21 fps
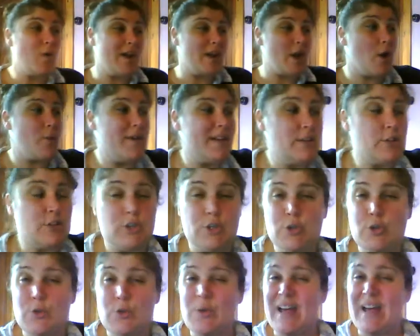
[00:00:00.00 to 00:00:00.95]
We're going
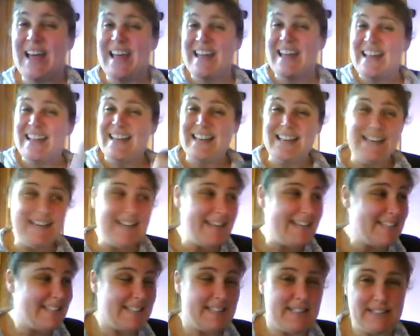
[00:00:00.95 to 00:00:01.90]
to
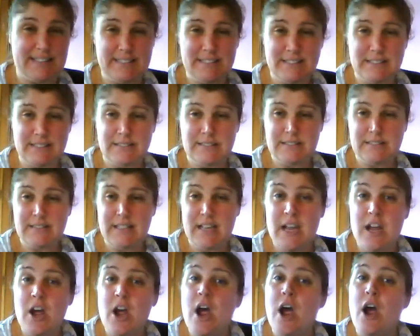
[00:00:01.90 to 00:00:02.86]
listen,
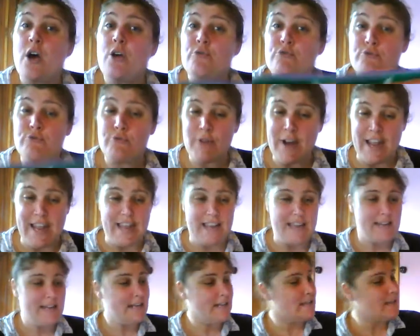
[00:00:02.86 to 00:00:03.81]

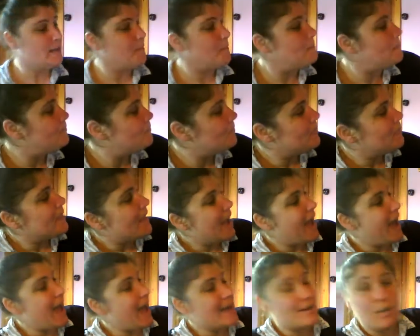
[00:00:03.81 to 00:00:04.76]
read,
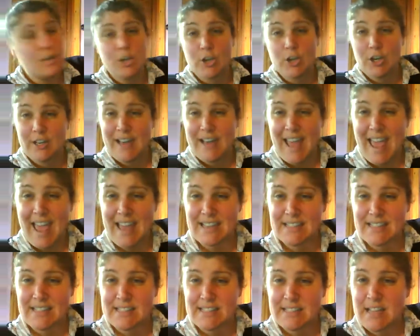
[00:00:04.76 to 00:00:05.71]
and look at
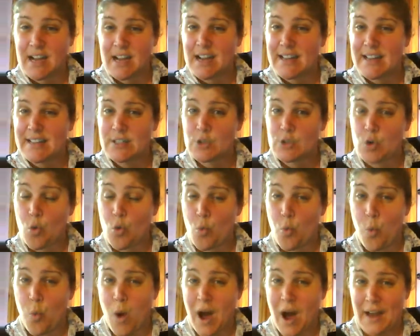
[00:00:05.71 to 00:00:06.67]
exercise
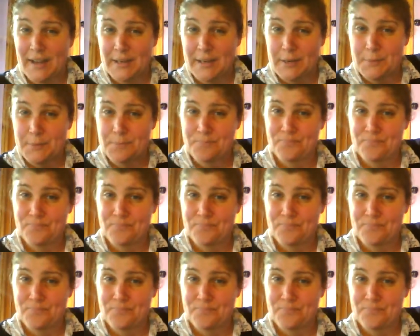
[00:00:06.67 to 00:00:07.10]
1.